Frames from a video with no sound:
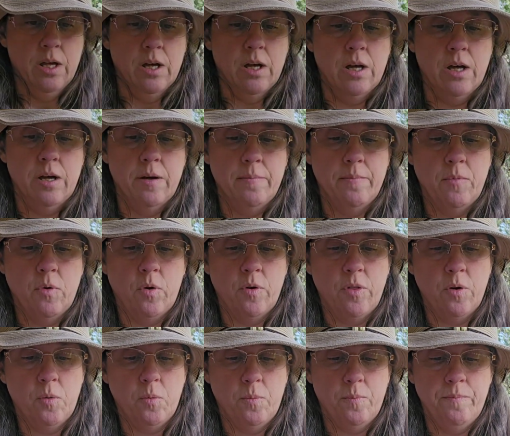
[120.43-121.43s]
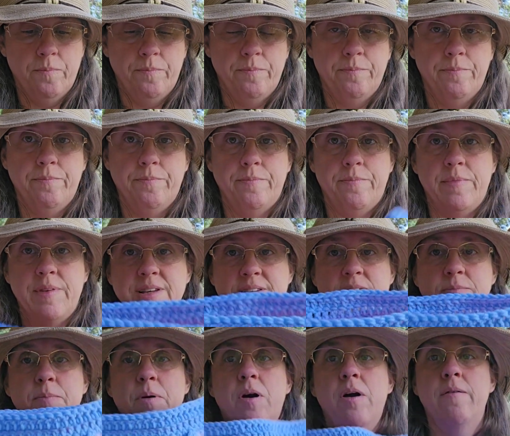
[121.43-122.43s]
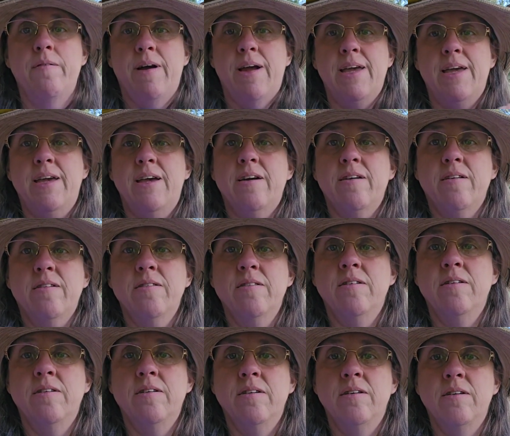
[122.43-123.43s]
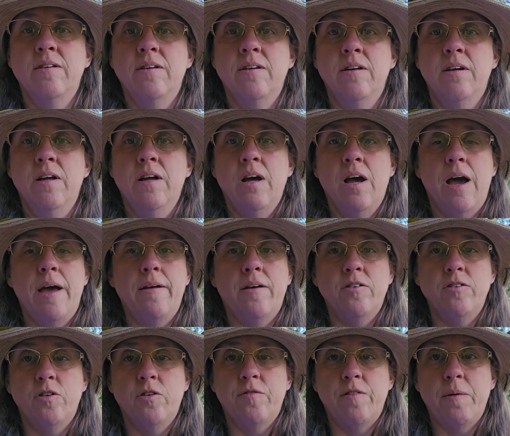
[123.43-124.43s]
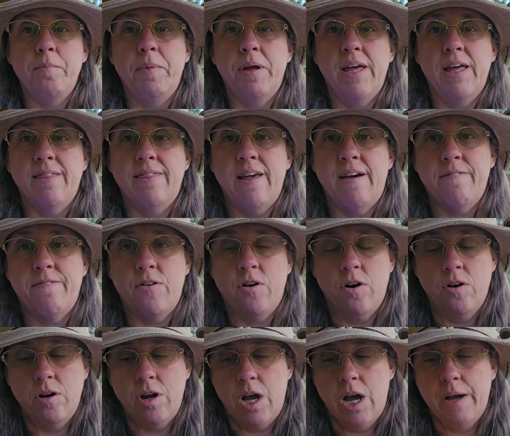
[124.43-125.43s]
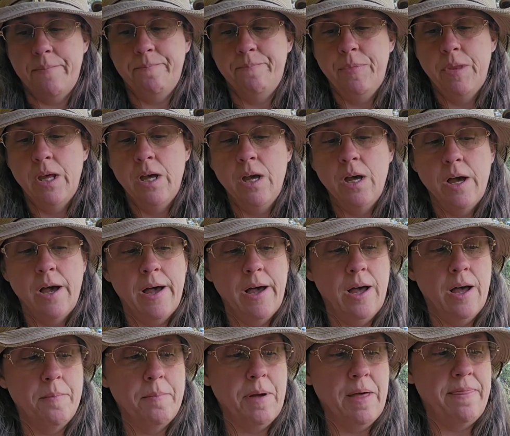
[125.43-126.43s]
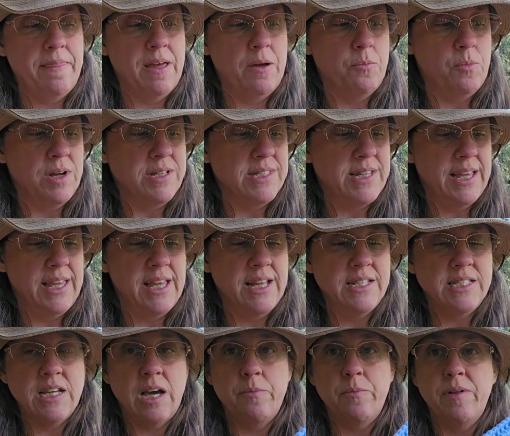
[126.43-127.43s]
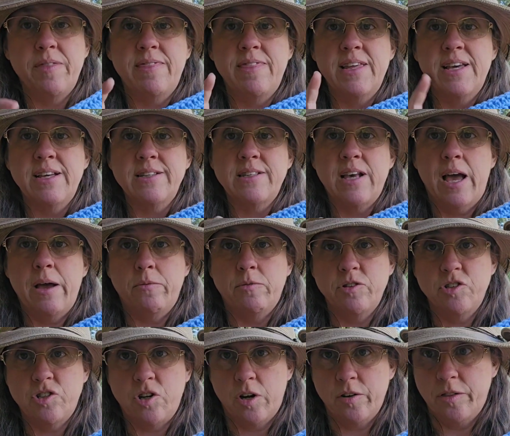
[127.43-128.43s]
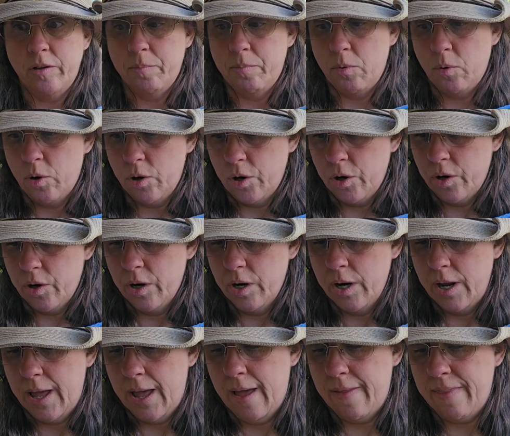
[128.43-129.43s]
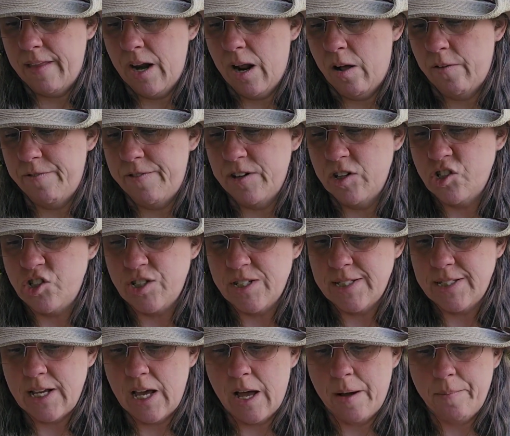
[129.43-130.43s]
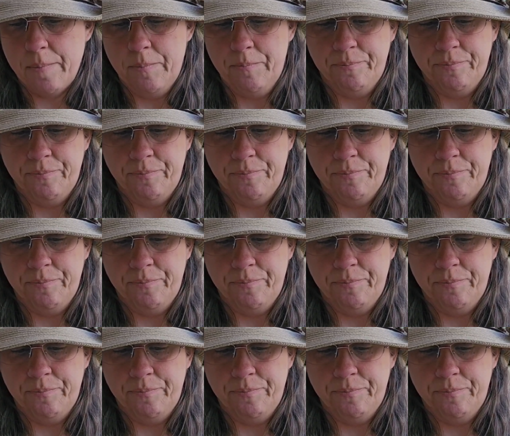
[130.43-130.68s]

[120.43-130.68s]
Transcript: or this part right here. I don't know if I'm going to get that far or not. And then once I get done with this, I will start the border, and then I'll finish this up.